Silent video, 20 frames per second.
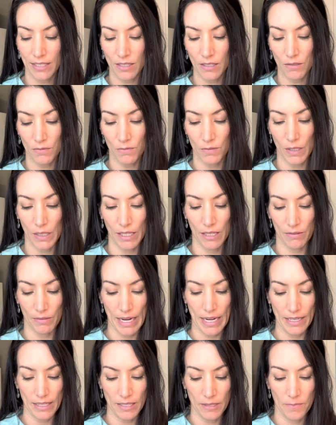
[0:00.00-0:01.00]
is really
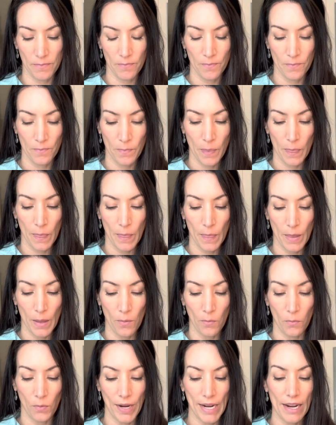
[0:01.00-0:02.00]
great.
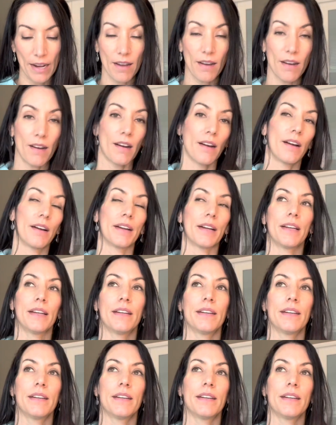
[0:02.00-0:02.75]
We are